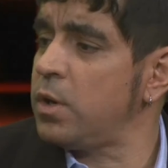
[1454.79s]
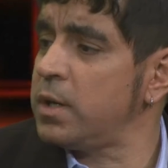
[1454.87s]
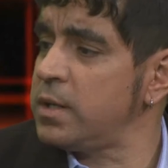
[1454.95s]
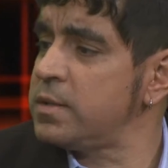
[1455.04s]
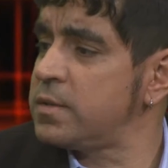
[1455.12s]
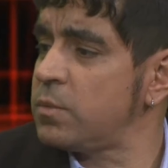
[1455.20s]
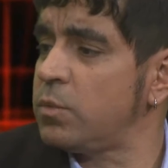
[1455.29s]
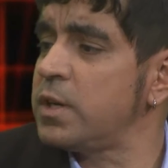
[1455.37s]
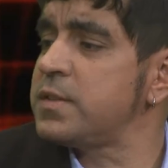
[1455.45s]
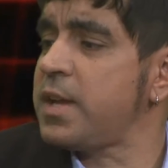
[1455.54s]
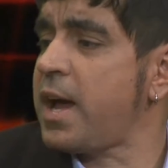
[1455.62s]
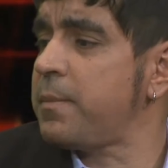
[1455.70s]

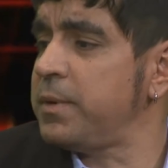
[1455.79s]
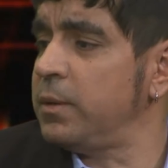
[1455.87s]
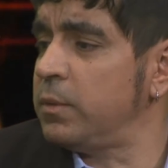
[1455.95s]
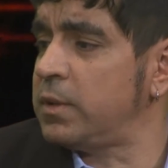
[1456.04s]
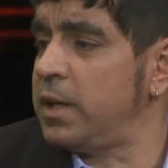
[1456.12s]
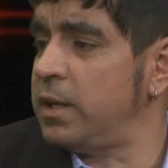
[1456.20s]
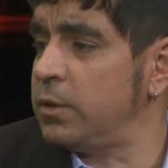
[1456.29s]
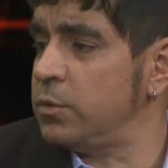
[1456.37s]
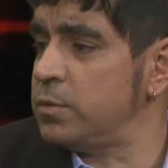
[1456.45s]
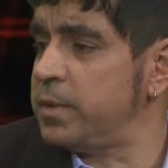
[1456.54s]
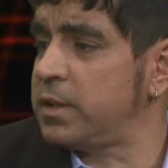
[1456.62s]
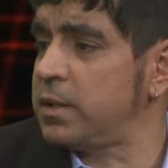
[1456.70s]
is happening with the Ada
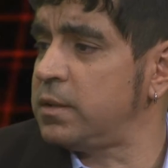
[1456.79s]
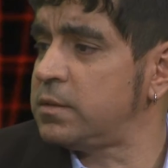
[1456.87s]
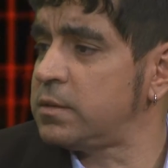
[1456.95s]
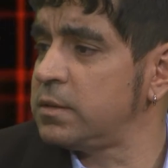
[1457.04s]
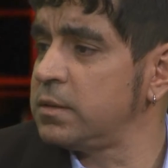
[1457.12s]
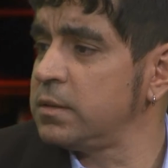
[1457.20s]
Guzman case?